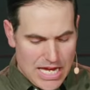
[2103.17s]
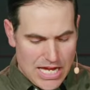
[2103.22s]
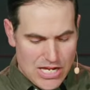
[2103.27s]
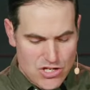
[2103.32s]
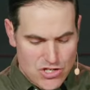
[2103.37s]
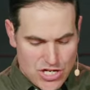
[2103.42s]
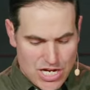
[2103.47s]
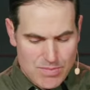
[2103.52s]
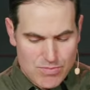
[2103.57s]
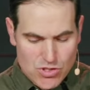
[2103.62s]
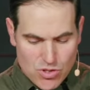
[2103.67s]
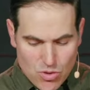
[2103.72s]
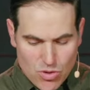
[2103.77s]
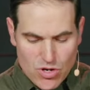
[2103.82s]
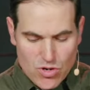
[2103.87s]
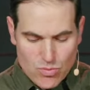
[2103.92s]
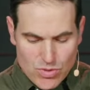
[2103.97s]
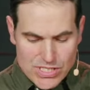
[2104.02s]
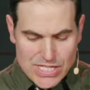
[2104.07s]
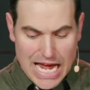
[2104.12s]
And James
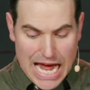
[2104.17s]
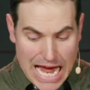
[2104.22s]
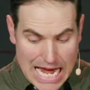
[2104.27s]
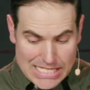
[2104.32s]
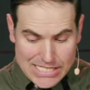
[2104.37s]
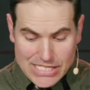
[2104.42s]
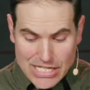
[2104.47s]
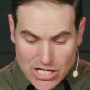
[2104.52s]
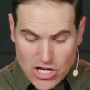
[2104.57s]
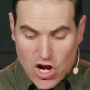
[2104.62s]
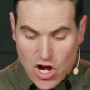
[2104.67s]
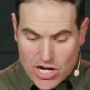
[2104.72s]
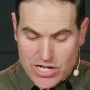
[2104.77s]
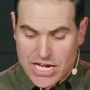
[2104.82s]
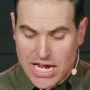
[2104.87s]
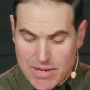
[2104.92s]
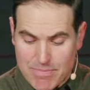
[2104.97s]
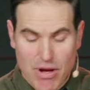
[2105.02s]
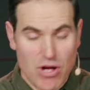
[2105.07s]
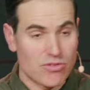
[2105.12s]
Corden was asking
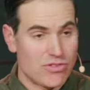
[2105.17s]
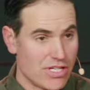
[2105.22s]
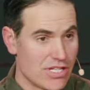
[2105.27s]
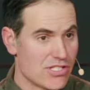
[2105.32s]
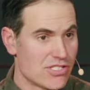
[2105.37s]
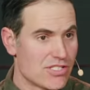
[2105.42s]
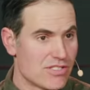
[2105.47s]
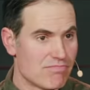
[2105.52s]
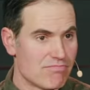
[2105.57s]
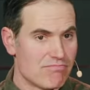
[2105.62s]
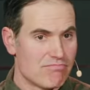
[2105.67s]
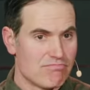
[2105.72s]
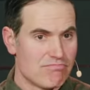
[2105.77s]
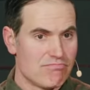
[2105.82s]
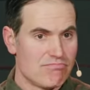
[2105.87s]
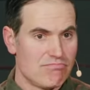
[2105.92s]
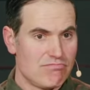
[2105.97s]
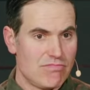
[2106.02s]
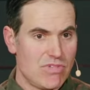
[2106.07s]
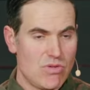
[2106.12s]
Kanye about this.
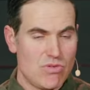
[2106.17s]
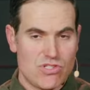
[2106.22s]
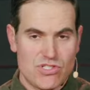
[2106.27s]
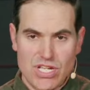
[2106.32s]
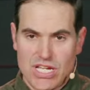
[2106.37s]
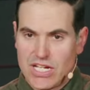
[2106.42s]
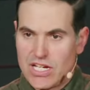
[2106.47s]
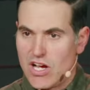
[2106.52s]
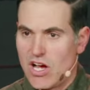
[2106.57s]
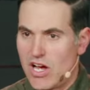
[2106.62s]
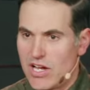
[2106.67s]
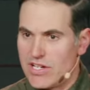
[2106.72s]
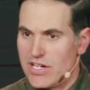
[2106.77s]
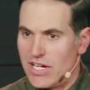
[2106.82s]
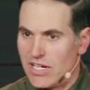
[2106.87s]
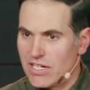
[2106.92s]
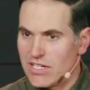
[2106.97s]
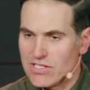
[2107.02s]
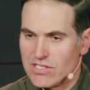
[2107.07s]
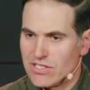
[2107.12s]
He was saying,
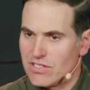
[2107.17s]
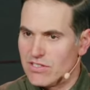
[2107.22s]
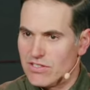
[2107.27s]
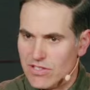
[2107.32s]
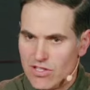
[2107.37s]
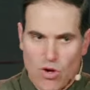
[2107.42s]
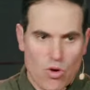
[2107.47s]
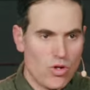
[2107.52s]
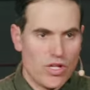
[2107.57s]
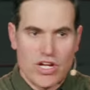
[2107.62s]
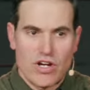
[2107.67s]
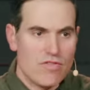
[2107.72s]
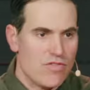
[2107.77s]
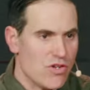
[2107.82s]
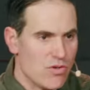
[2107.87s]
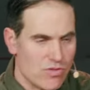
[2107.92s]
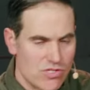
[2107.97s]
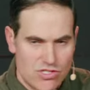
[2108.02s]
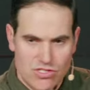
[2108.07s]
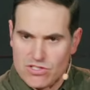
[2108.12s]
Kanye, because the whole
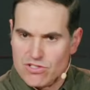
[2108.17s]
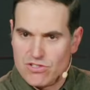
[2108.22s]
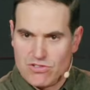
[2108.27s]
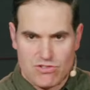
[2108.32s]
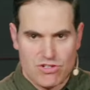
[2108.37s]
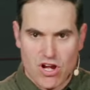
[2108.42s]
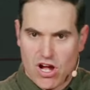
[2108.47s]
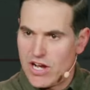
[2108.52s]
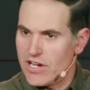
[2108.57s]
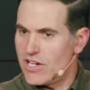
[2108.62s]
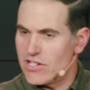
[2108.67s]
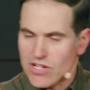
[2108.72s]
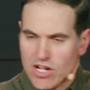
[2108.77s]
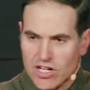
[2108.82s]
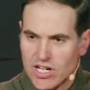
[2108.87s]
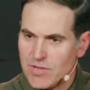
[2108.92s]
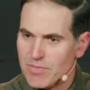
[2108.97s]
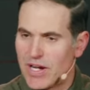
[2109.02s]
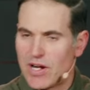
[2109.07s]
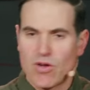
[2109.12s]
interview was Kanye
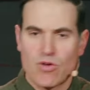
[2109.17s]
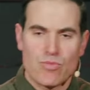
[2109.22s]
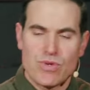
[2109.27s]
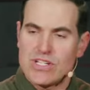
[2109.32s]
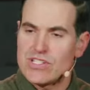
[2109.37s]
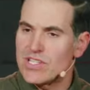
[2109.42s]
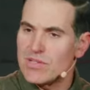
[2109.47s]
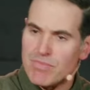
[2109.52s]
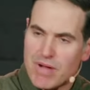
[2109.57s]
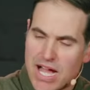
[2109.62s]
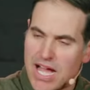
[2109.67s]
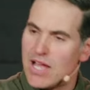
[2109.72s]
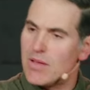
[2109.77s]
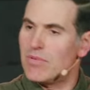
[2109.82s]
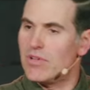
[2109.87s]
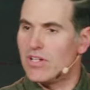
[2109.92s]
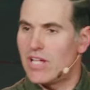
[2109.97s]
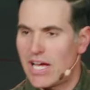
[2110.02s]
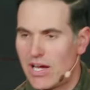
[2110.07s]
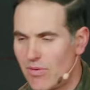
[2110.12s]
talking about how he reads the
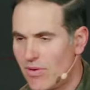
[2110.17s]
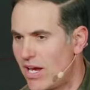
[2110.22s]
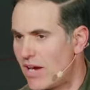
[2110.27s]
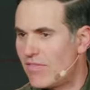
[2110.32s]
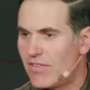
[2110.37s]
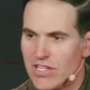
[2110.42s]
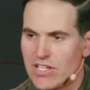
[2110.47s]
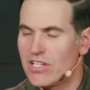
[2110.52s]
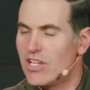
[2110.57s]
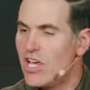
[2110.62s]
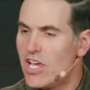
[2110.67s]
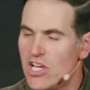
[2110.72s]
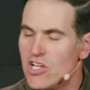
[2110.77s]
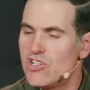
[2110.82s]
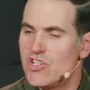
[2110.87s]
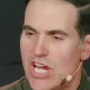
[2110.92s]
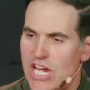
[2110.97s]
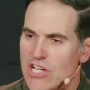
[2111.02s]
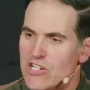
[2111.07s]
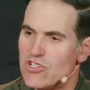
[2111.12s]
Bible, how he, everything
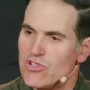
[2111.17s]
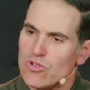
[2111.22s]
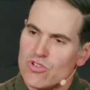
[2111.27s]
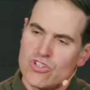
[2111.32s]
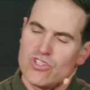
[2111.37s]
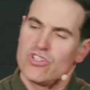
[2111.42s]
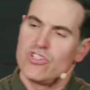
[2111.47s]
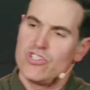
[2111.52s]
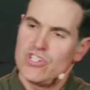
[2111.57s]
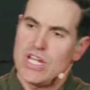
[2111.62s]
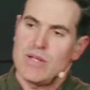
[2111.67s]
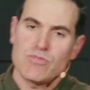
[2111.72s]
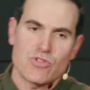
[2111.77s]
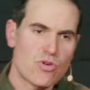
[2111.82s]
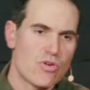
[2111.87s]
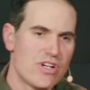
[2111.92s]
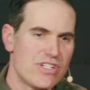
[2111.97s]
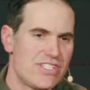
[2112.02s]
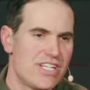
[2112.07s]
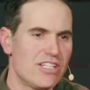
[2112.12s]
changed. So James
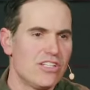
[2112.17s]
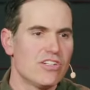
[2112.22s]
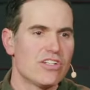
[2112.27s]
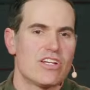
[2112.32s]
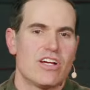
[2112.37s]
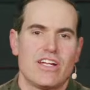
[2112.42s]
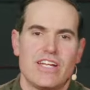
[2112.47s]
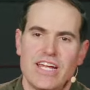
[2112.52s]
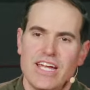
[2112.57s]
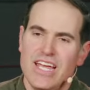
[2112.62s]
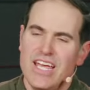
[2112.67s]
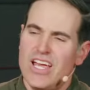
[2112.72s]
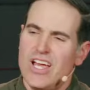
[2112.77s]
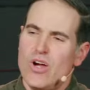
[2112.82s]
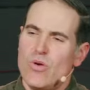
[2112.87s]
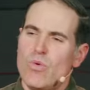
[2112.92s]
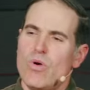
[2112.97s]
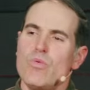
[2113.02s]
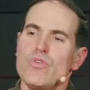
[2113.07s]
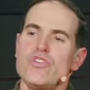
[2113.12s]
Corden said, Look, Kanye,
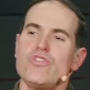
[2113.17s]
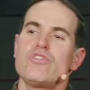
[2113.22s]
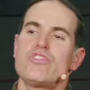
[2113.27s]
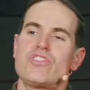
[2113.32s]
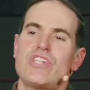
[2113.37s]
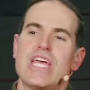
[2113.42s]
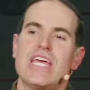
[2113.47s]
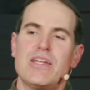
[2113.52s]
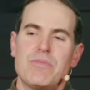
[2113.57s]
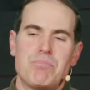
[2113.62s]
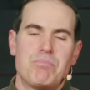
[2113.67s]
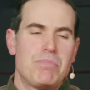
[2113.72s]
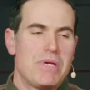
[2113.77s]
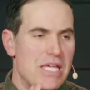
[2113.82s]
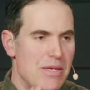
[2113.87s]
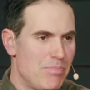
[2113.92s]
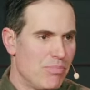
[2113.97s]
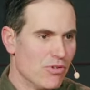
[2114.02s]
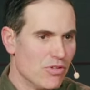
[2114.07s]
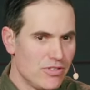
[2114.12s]
what would you say to
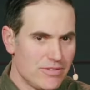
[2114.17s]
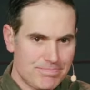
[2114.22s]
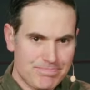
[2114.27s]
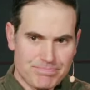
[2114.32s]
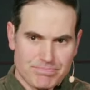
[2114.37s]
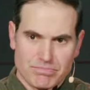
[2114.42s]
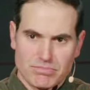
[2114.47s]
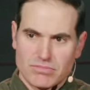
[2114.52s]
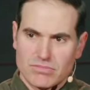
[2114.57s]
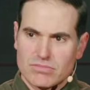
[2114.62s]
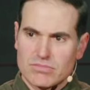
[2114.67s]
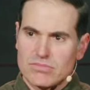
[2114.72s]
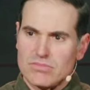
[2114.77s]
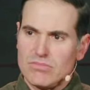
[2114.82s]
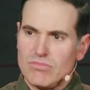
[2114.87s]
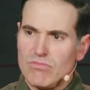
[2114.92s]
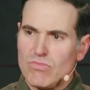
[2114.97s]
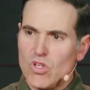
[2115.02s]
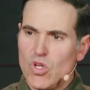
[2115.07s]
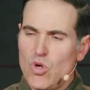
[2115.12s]
people
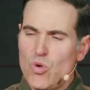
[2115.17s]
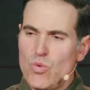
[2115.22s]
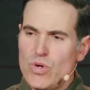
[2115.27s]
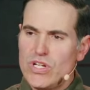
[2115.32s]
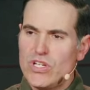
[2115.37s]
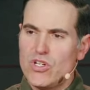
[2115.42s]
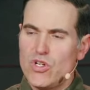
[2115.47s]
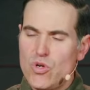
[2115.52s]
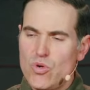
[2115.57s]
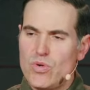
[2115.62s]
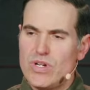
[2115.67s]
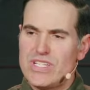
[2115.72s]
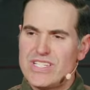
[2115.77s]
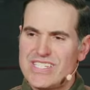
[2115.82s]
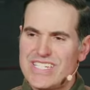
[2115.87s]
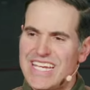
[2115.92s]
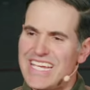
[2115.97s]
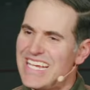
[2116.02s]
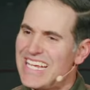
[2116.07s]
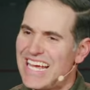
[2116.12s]
who would, who would
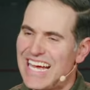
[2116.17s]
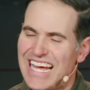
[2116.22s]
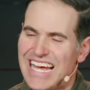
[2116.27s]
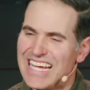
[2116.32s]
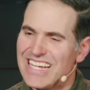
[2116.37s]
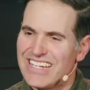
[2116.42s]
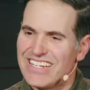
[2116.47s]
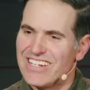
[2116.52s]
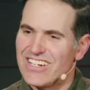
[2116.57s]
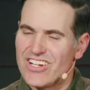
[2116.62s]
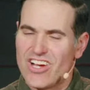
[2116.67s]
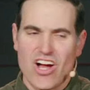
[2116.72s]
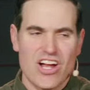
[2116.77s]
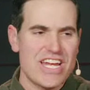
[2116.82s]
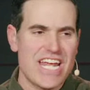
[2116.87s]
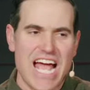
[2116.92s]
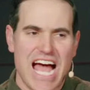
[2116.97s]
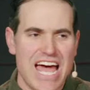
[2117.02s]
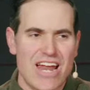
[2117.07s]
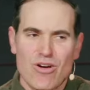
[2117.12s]
say, uh,
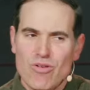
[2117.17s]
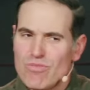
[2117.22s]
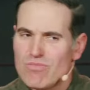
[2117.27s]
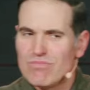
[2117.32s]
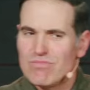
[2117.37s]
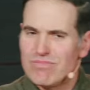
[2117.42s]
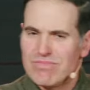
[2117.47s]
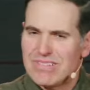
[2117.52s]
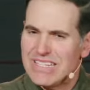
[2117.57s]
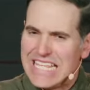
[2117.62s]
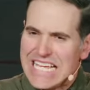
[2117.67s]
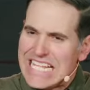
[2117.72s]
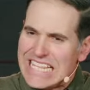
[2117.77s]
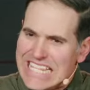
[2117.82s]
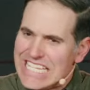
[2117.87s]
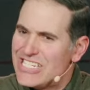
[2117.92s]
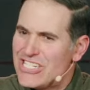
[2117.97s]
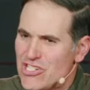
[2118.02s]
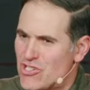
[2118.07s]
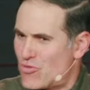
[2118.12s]
Kanye, I don't
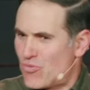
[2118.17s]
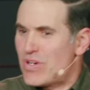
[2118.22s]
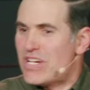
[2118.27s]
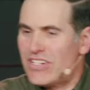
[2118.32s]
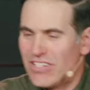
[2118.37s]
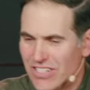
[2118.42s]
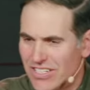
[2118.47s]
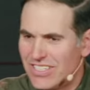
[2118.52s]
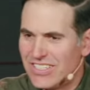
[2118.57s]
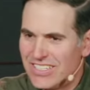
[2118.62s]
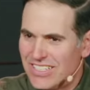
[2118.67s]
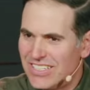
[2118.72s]
think this is real?